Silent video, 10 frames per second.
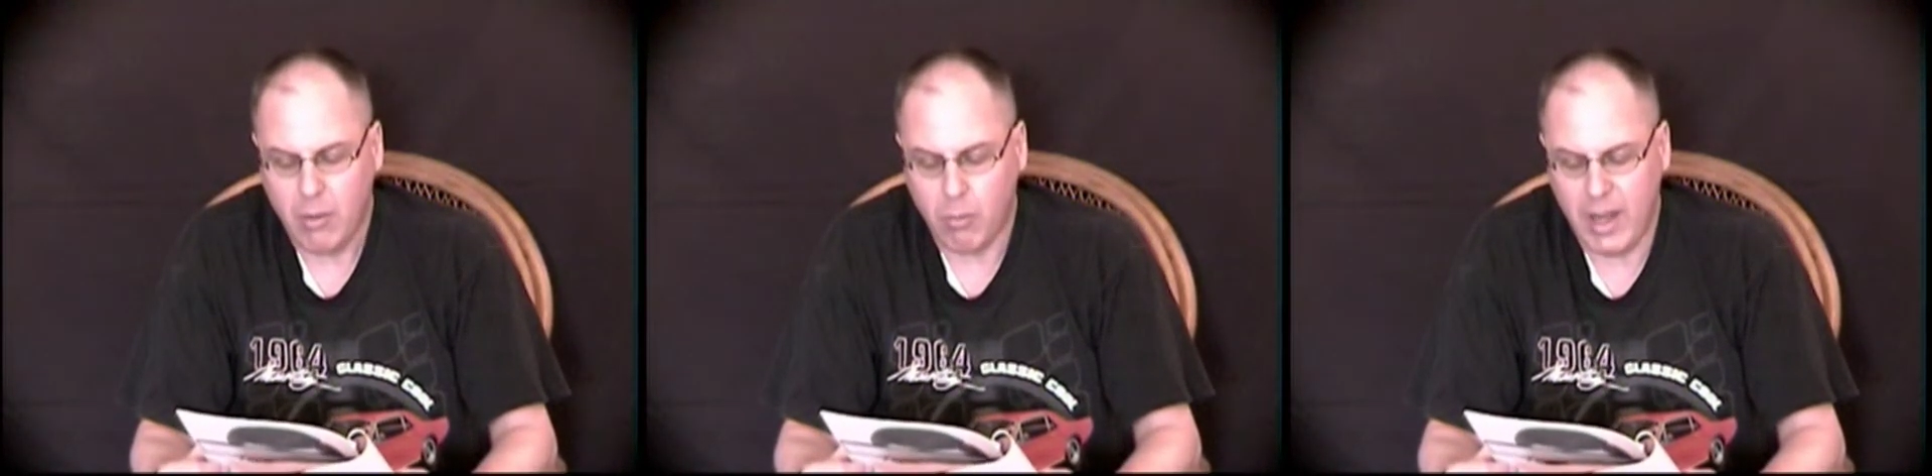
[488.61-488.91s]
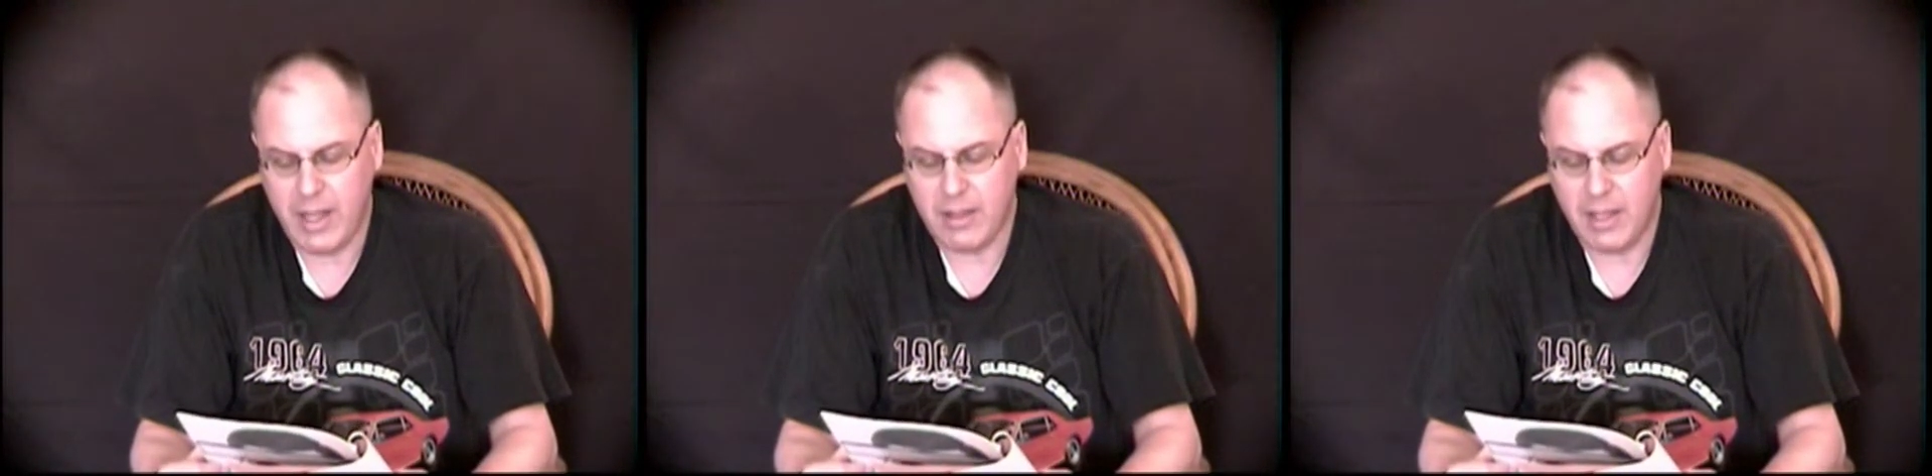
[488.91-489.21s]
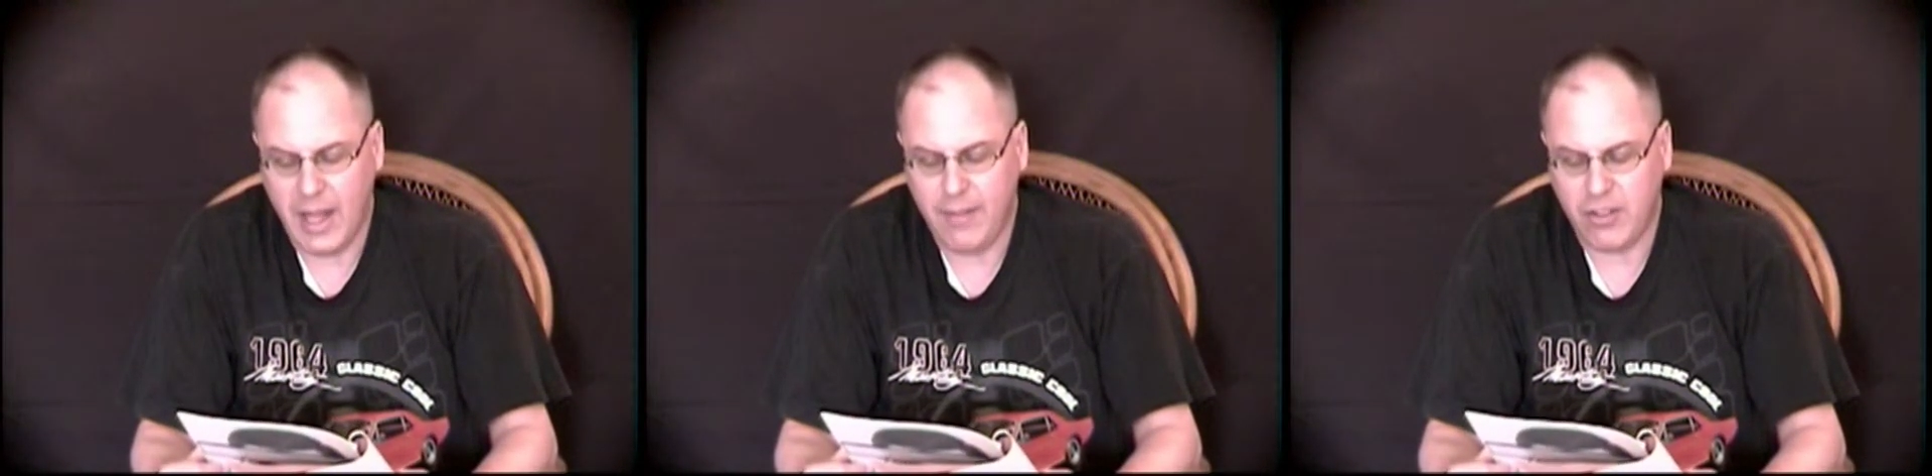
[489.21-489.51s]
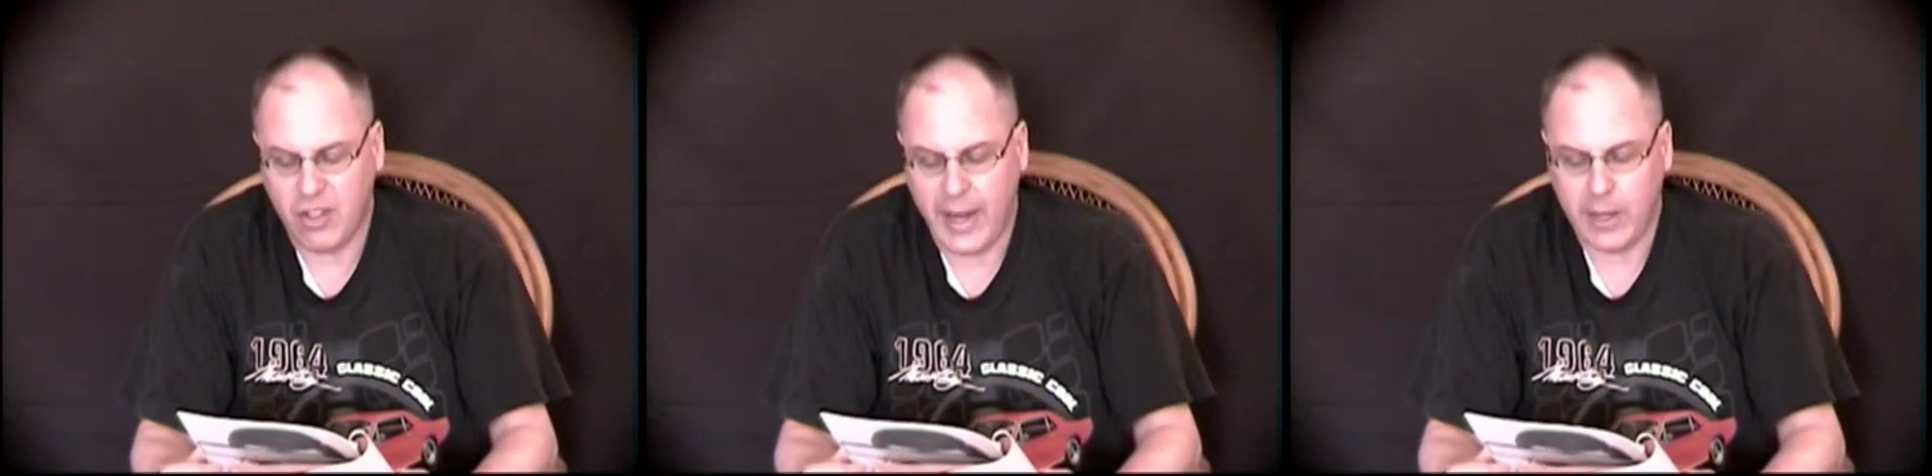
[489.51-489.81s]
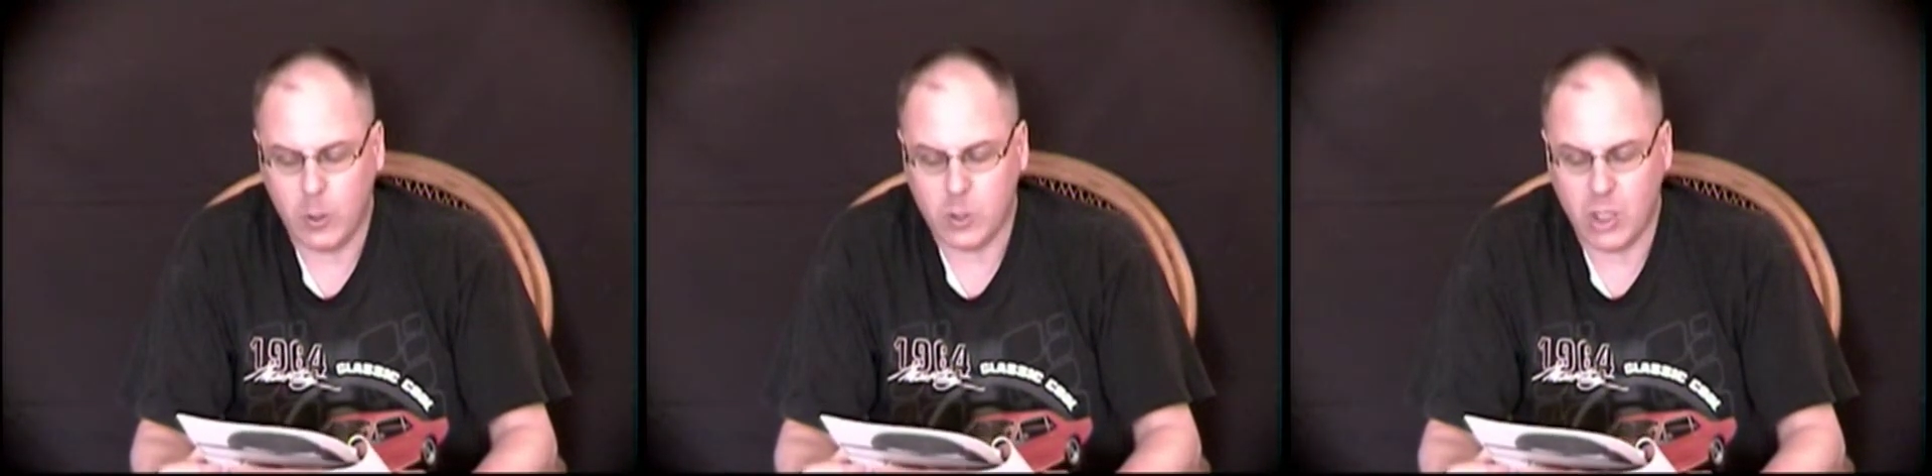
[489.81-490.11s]
running the life
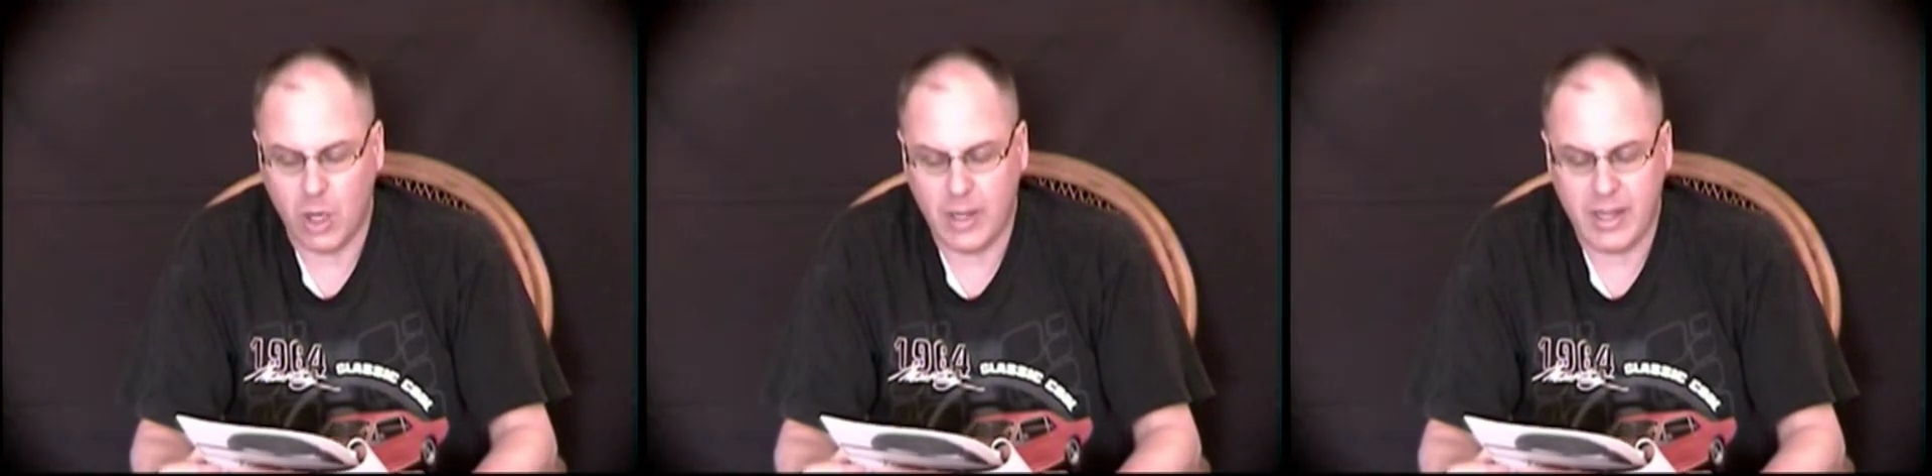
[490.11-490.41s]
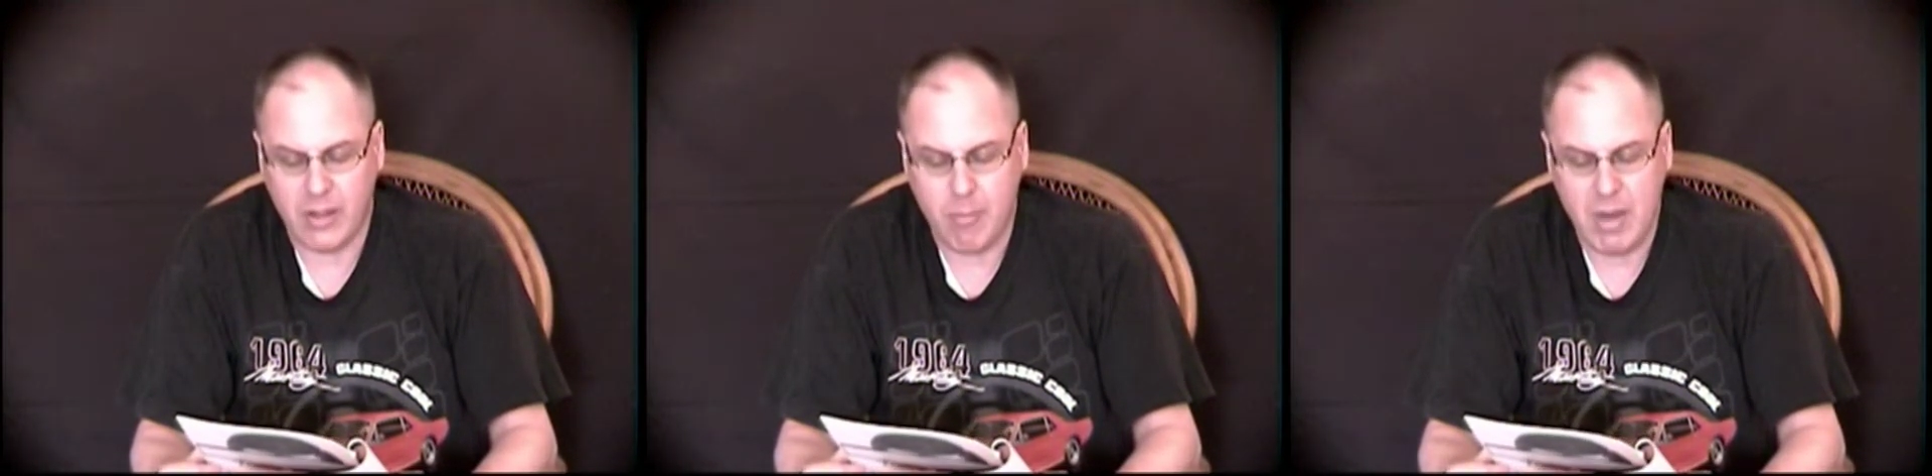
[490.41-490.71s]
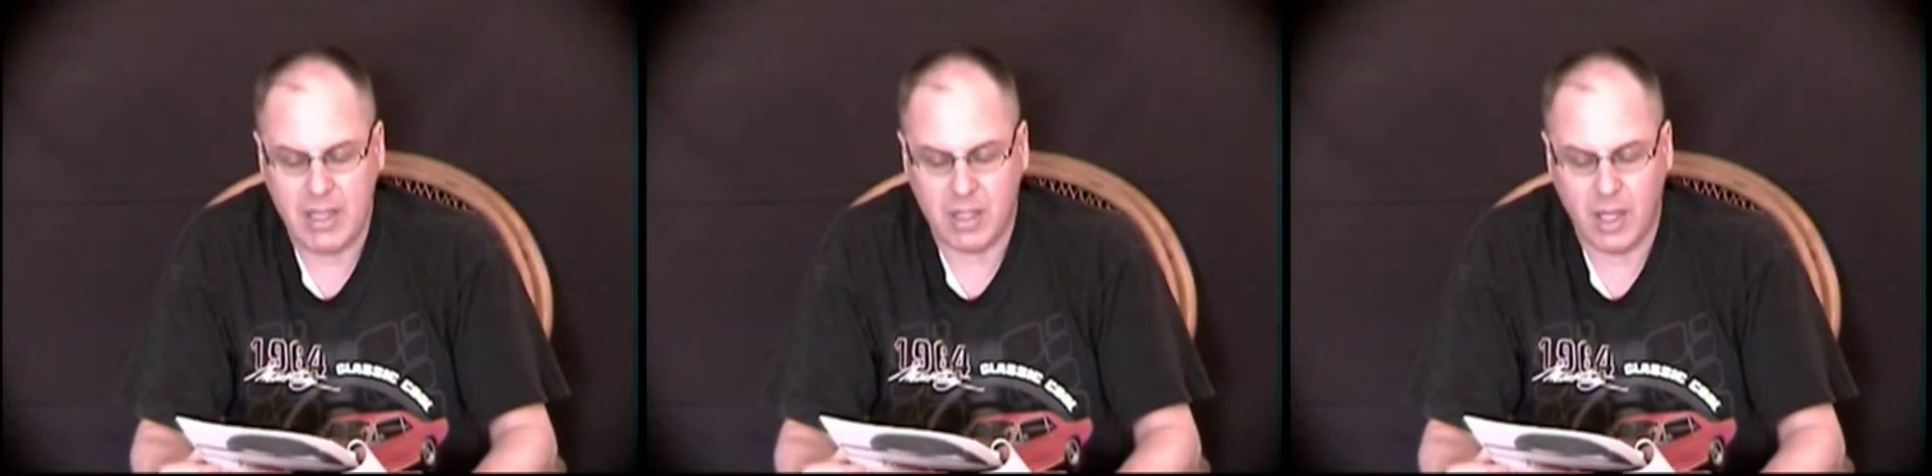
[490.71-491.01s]
cycle, turning the meat